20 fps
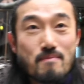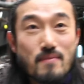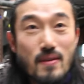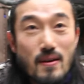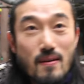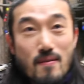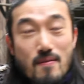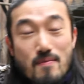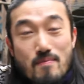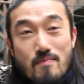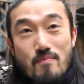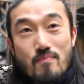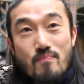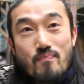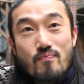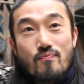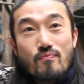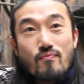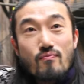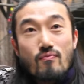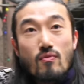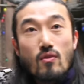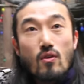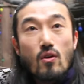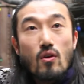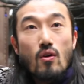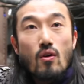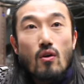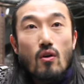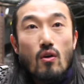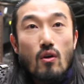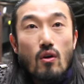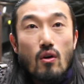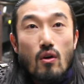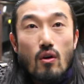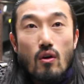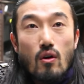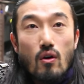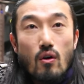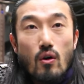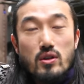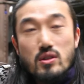what's it been like for you? Because uh,